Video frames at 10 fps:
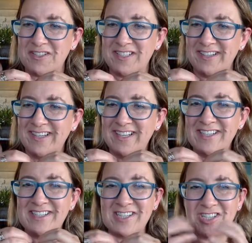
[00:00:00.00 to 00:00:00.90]

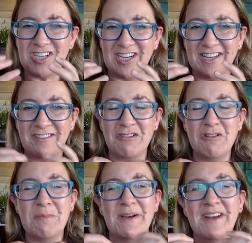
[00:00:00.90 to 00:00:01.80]
to shine
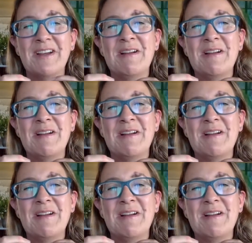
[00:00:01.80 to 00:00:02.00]
through, but